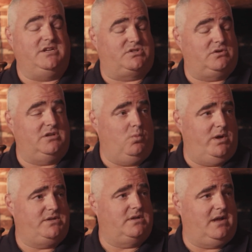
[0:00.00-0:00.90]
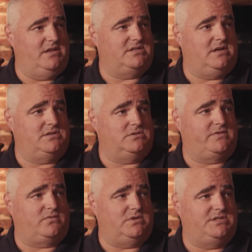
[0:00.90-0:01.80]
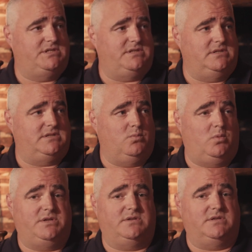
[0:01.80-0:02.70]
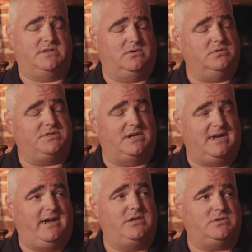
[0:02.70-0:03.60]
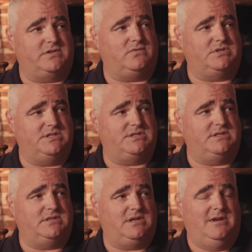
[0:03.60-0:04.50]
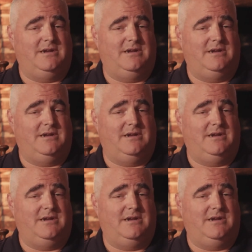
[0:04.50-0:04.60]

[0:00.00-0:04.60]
I certainly went to the guidance counselors for assistance and went to the school psychiatrist for assistance.